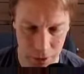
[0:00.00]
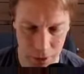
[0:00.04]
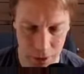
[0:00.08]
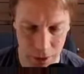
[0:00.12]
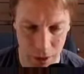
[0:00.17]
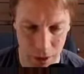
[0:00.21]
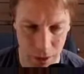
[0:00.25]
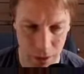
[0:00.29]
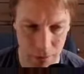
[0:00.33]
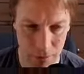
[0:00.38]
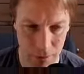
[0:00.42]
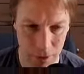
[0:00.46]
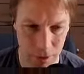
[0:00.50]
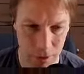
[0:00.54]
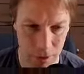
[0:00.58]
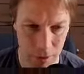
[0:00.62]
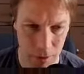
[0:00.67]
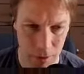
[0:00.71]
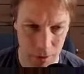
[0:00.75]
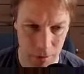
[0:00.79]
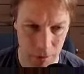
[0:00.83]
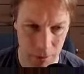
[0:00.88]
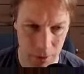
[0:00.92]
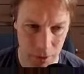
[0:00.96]

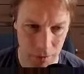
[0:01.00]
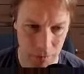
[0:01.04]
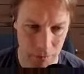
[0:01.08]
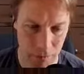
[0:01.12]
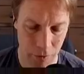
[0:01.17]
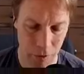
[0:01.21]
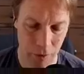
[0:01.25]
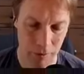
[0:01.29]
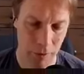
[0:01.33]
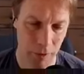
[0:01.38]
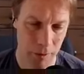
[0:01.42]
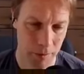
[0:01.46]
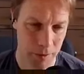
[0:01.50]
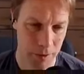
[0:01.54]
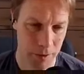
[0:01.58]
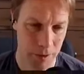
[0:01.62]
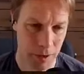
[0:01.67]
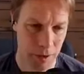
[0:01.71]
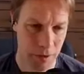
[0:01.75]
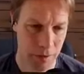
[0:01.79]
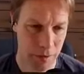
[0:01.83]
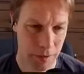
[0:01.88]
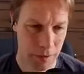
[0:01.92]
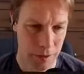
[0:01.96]
But for our purposes
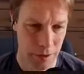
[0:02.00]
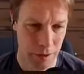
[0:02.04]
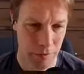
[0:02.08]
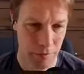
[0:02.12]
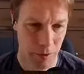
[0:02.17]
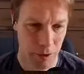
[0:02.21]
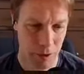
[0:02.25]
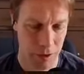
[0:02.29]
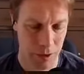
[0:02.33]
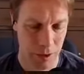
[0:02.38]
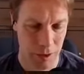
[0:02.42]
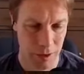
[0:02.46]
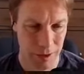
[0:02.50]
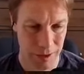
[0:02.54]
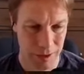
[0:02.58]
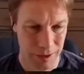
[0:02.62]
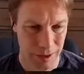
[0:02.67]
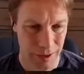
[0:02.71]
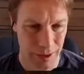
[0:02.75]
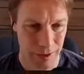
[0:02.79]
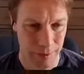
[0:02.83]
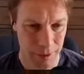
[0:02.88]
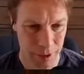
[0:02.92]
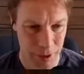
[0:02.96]
here, it works out the
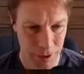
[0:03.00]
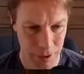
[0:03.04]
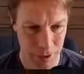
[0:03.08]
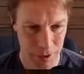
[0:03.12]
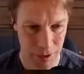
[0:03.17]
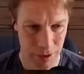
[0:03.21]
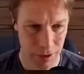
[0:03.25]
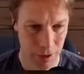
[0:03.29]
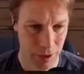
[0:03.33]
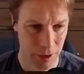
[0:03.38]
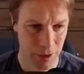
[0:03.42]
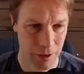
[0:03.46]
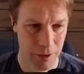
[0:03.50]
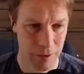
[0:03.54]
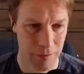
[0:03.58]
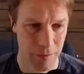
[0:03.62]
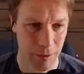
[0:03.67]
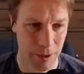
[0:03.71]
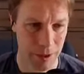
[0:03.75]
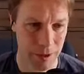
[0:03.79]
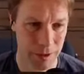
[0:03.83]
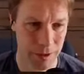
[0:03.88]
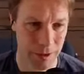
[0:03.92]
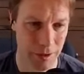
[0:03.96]
same. It's just that here this
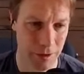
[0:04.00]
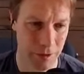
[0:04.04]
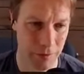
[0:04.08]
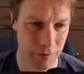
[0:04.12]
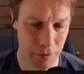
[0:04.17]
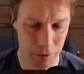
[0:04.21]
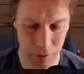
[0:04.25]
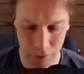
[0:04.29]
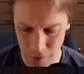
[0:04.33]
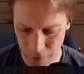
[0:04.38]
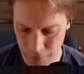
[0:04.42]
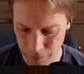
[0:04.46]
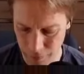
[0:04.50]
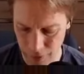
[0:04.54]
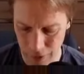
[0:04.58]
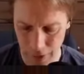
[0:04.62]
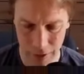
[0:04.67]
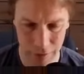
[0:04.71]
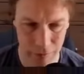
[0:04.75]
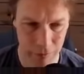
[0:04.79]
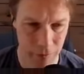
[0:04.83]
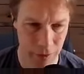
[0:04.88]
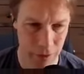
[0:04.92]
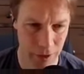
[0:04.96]
makes sense. If you've got a
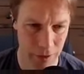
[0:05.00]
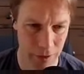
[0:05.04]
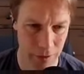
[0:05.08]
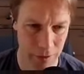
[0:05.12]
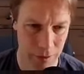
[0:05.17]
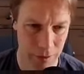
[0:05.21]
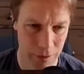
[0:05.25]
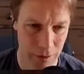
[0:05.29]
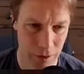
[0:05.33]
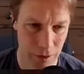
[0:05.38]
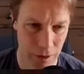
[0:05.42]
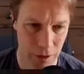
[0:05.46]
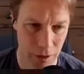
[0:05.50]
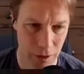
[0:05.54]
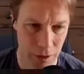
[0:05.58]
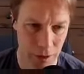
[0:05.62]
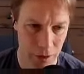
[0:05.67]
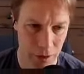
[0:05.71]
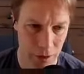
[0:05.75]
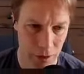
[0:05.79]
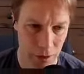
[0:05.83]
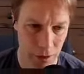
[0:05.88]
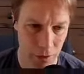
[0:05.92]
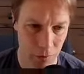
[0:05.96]
vec of things,
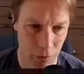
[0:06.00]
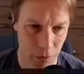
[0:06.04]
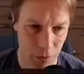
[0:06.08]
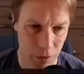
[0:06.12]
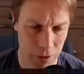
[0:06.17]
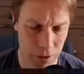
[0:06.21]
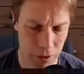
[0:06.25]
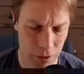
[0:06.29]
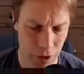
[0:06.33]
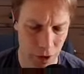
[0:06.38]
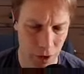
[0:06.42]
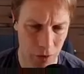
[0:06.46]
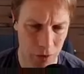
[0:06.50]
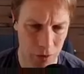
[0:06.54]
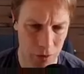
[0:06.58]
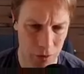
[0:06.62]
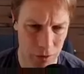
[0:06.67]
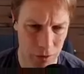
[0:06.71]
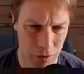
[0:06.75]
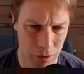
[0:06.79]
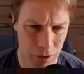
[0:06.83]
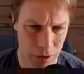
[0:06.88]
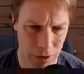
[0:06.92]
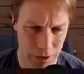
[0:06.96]
you want to
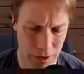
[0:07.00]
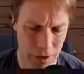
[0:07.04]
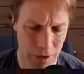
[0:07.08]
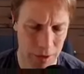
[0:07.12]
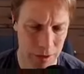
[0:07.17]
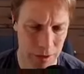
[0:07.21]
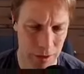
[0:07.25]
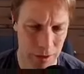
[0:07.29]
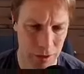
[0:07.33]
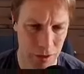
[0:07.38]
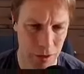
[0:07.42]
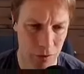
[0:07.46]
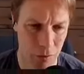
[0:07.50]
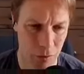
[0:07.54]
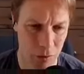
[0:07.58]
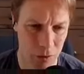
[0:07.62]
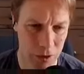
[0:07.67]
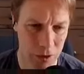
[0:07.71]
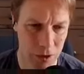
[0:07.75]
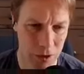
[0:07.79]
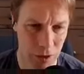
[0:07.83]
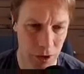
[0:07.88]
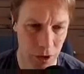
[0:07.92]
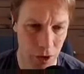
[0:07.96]
own, in this case at least, you're
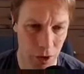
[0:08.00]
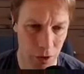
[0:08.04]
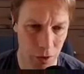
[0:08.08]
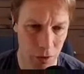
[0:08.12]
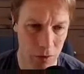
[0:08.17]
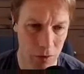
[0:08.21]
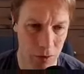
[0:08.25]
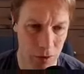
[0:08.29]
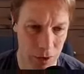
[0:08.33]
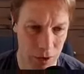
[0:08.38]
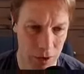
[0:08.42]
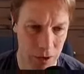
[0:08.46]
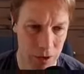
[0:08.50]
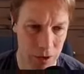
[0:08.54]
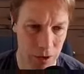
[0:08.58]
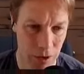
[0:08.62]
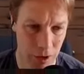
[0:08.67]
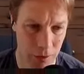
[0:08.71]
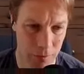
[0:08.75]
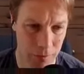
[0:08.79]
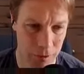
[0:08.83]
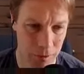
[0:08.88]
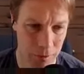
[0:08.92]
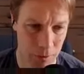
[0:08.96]
wanting to own these
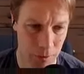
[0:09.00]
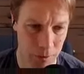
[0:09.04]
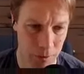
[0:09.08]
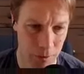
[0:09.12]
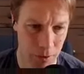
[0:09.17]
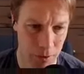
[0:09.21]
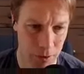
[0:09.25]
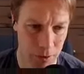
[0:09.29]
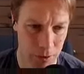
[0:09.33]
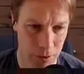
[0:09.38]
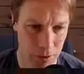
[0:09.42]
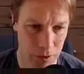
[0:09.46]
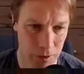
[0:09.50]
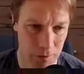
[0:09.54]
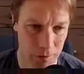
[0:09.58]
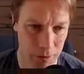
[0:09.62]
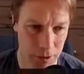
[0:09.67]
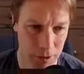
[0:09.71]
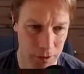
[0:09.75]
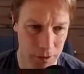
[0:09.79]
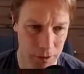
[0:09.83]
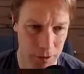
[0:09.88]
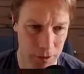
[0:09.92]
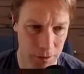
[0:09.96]
shapes by pushing them
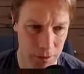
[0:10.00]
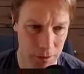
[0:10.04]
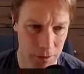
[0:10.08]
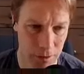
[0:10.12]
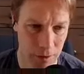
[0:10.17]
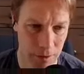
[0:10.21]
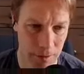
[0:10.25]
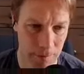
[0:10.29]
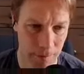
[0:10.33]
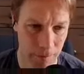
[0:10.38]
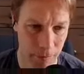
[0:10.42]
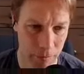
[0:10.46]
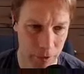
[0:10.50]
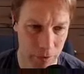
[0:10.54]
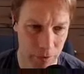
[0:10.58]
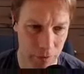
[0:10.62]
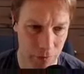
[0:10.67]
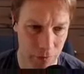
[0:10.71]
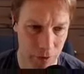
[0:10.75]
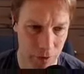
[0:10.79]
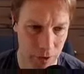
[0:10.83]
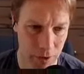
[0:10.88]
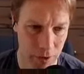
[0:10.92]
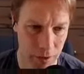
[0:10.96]
into this
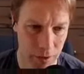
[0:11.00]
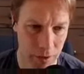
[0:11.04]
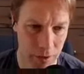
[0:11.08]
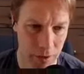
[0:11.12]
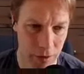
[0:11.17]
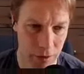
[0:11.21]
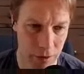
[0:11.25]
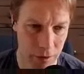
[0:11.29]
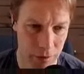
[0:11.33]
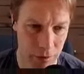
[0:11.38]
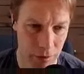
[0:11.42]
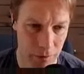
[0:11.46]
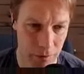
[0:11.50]
vec. So